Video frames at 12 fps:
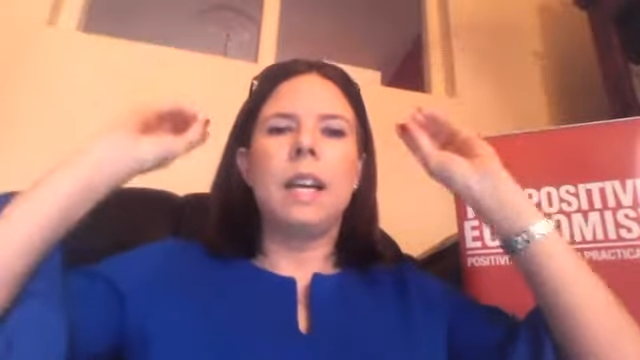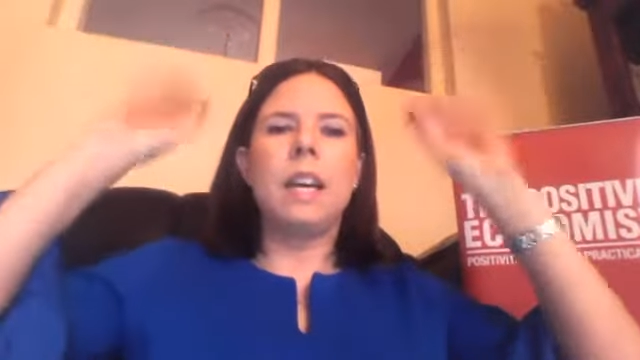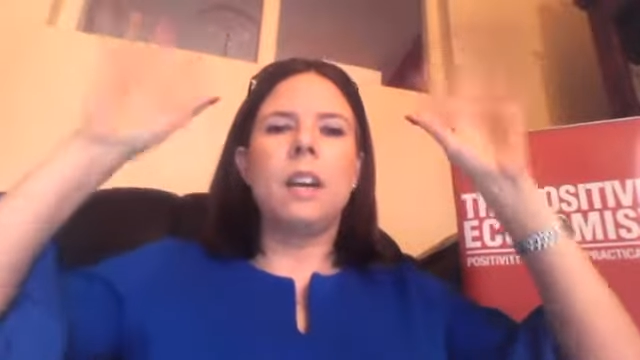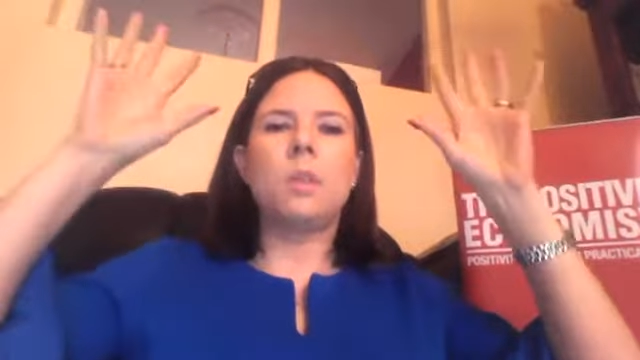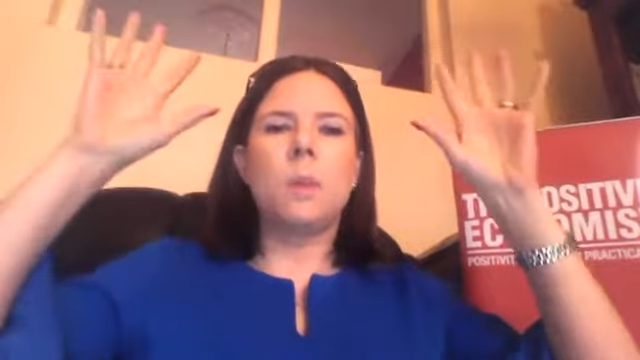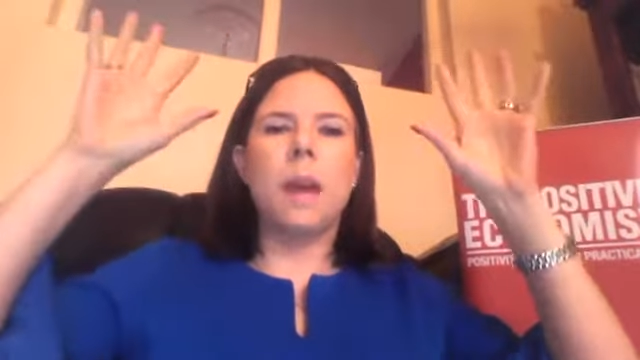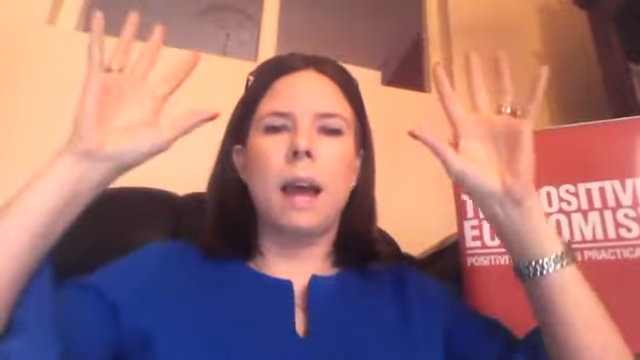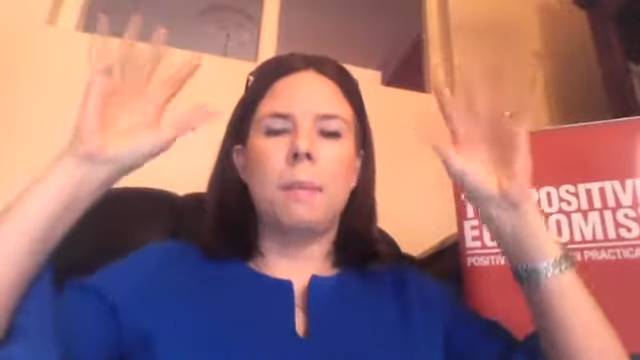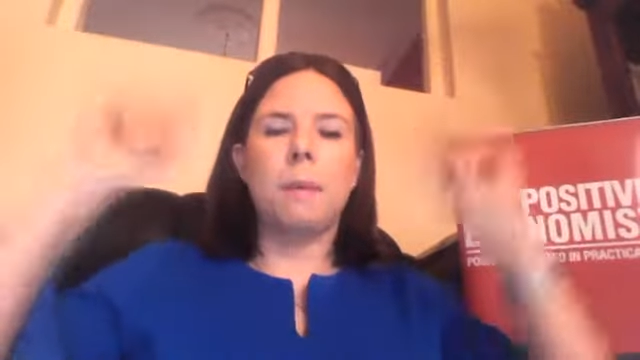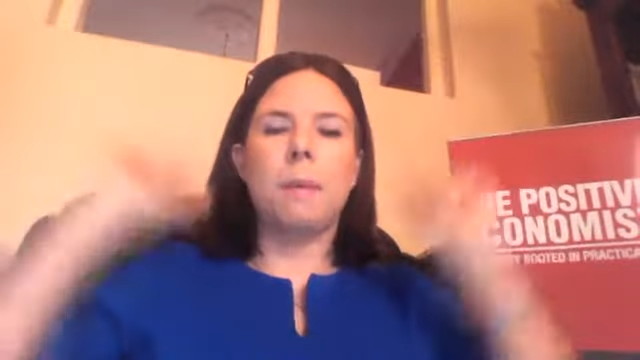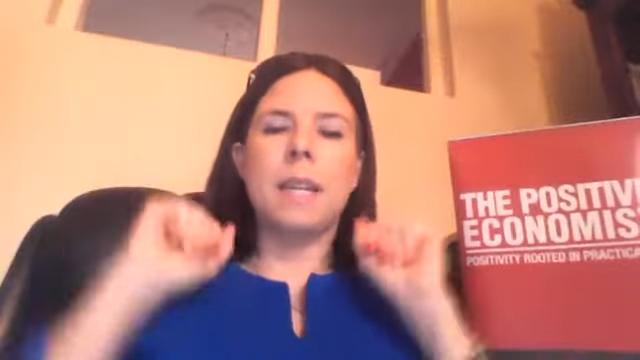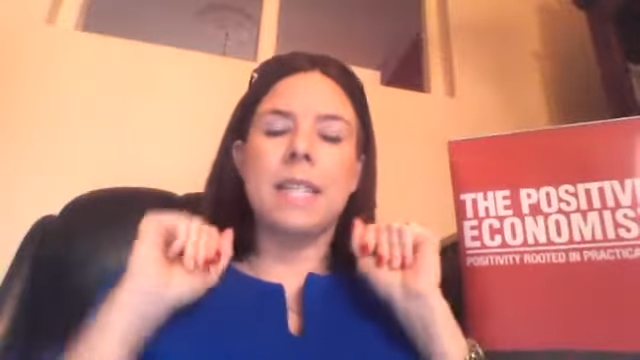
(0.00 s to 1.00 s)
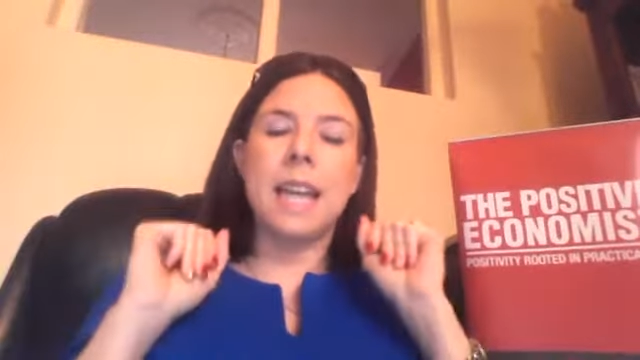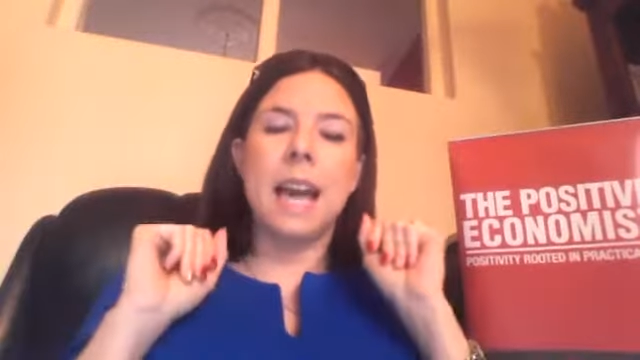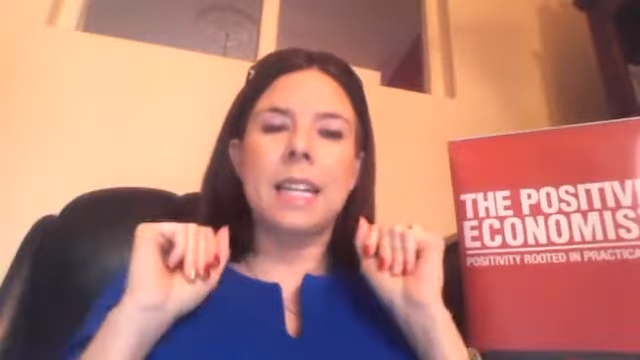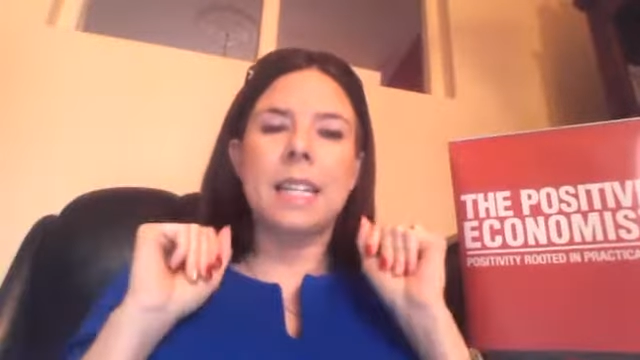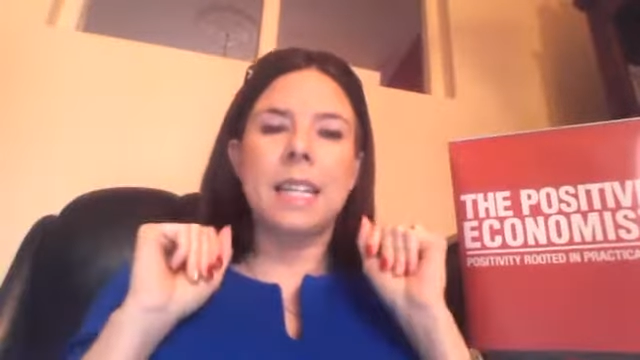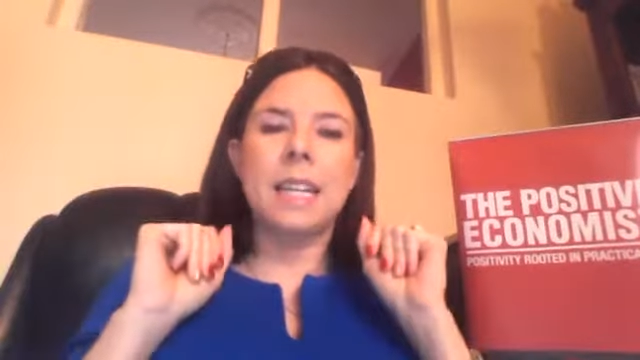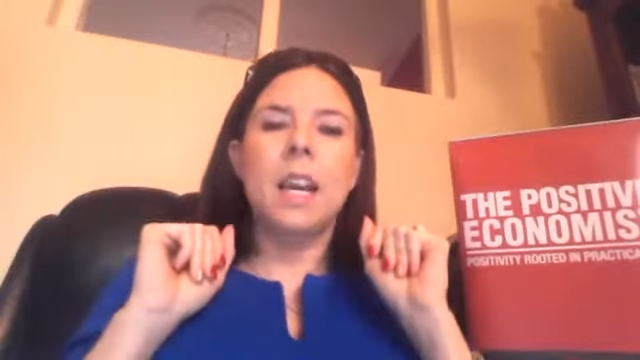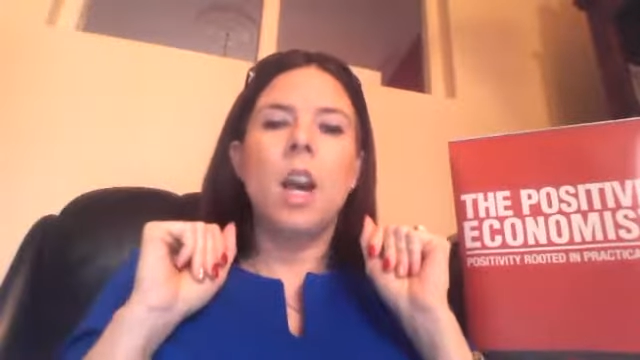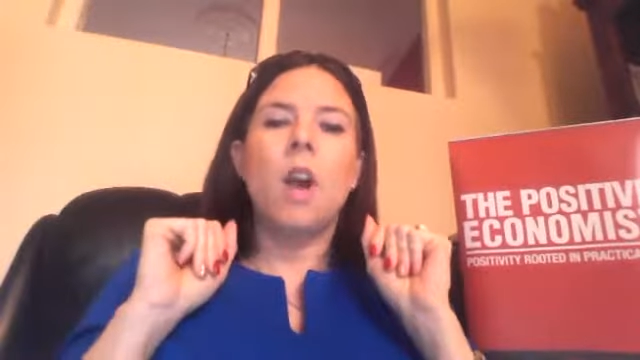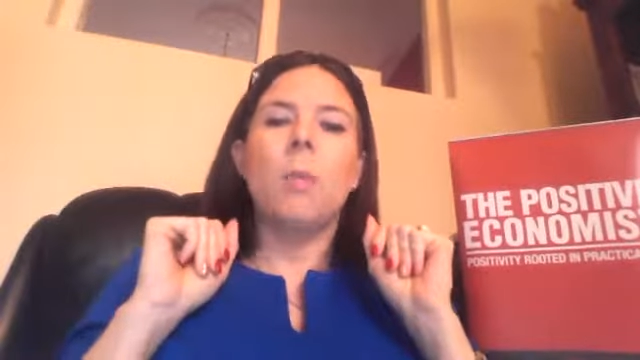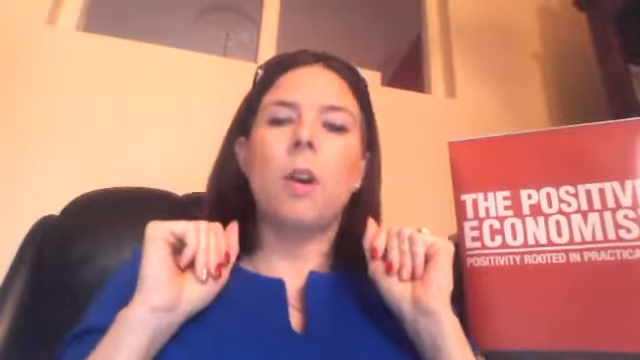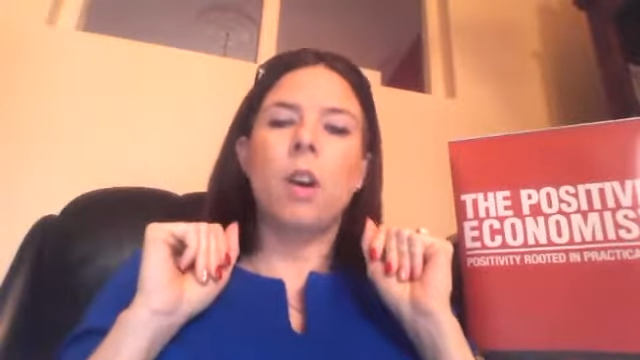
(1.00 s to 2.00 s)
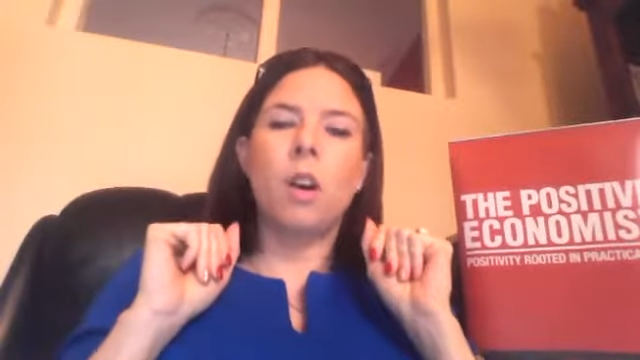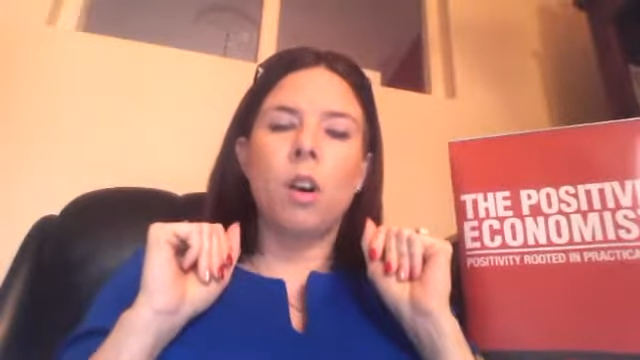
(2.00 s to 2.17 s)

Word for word: here's what happened mentality, but